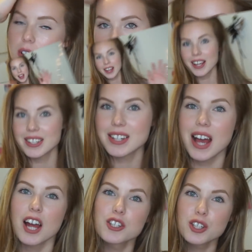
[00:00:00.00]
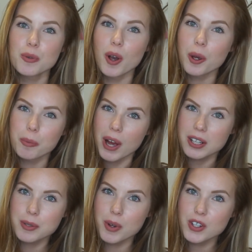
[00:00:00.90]
Hey guys, it's Ashley. Welcome
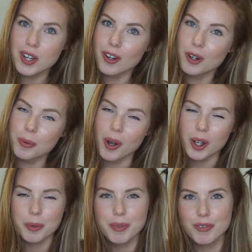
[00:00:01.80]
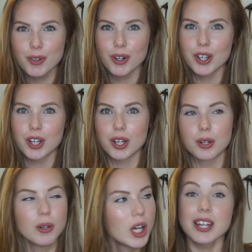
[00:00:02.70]
back to my channel, or welcome if you are
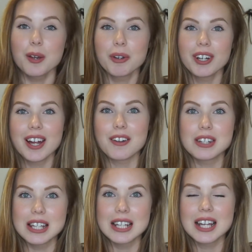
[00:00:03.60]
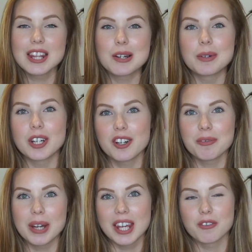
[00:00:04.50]
new. Today we are announcing the winner of
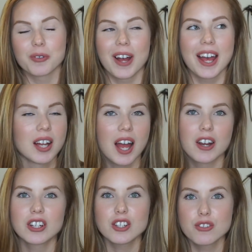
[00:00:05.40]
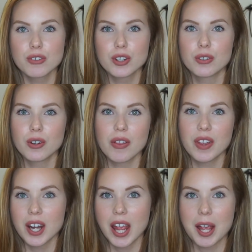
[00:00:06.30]
my giveaway. I already drew
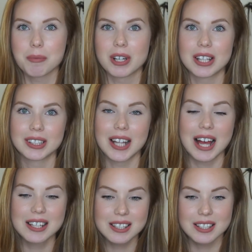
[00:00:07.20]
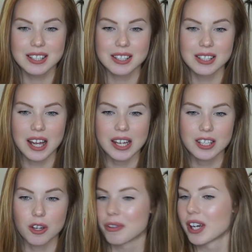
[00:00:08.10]
the name two
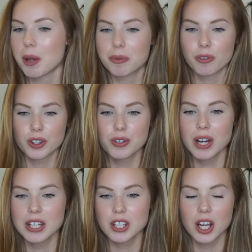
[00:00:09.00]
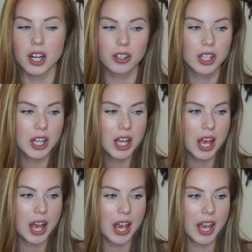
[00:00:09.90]
nights ago,
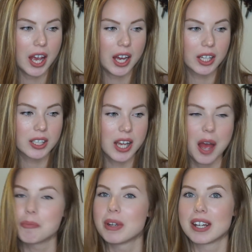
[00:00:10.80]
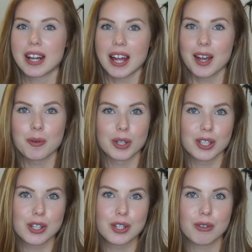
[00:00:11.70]
and at midnight I
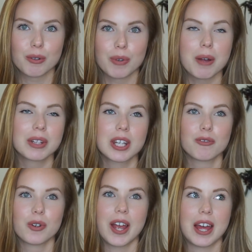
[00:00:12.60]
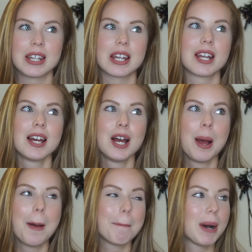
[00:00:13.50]
wanted to do it right when the giveaway ended,
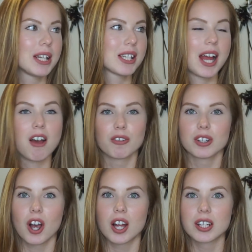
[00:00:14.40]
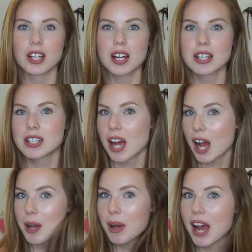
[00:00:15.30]
but I hadn't
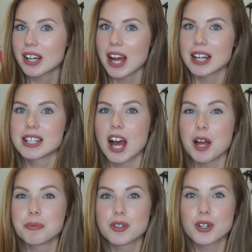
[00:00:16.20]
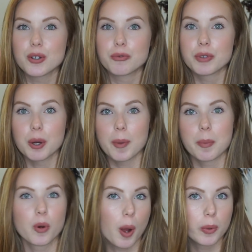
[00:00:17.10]
had time to film a
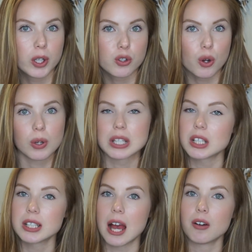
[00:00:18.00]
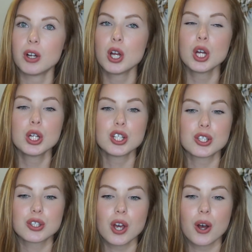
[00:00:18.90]
proper intro until now,
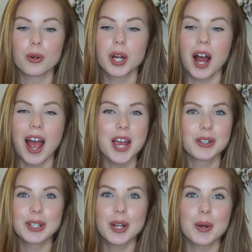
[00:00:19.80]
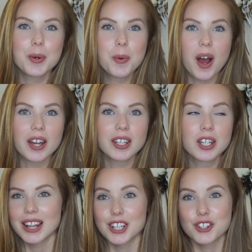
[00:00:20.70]
so I already know who won.
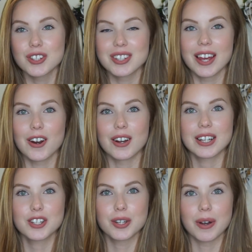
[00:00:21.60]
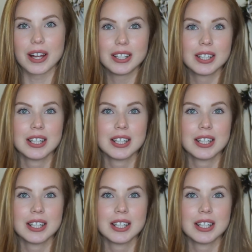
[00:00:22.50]
Let's just get on into it.